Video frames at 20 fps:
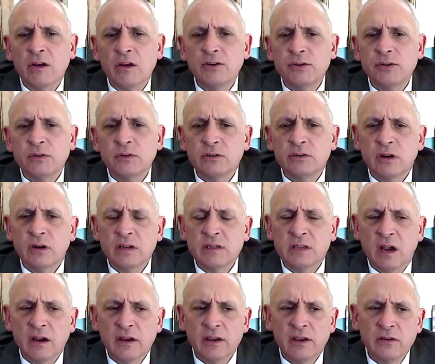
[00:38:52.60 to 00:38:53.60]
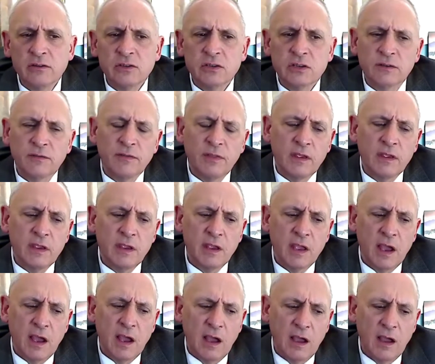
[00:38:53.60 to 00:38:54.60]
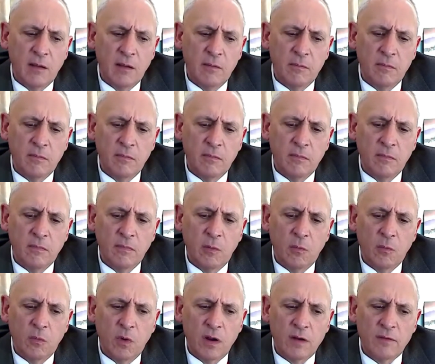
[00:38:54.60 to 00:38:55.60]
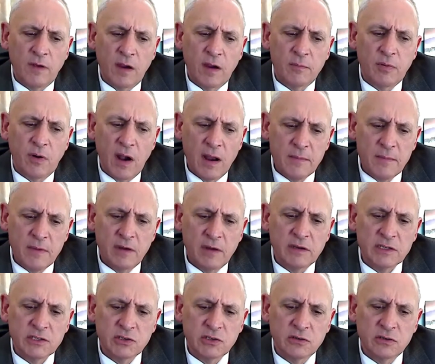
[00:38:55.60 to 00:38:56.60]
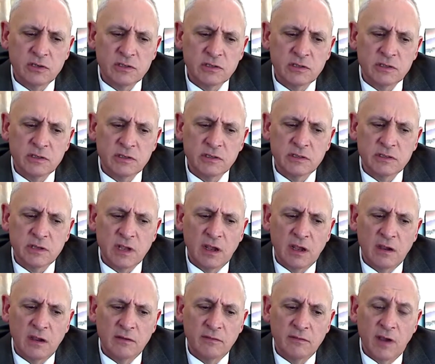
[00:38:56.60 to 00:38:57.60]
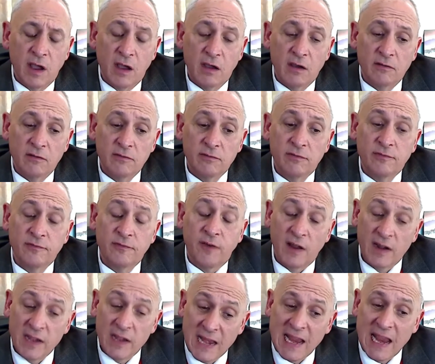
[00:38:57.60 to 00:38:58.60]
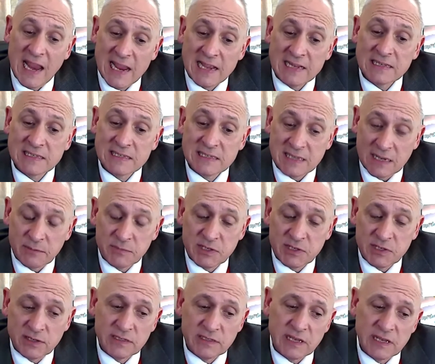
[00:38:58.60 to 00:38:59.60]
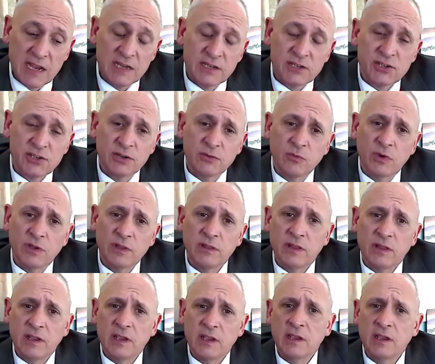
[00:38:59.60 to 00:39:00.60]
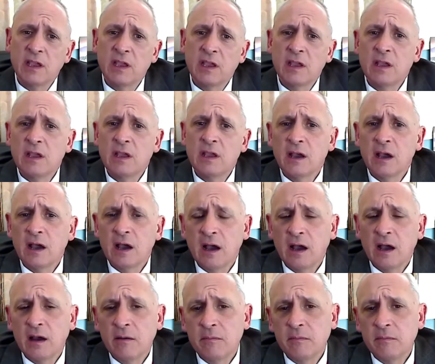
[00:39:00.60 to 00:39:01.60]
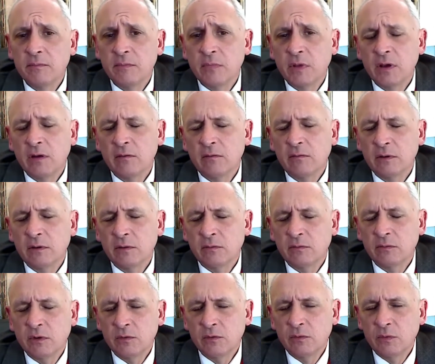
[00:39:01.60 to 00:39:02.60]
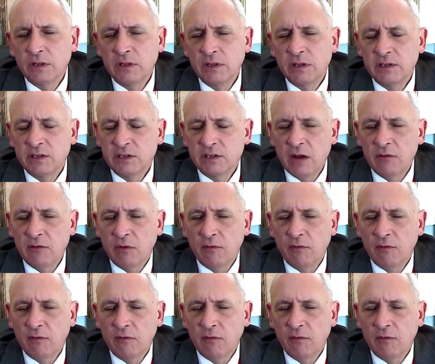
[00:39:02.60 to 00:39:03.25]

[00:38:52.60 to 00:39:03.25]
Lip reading: could you address our use of the one of our primary sources of funding and subsidization with the with the state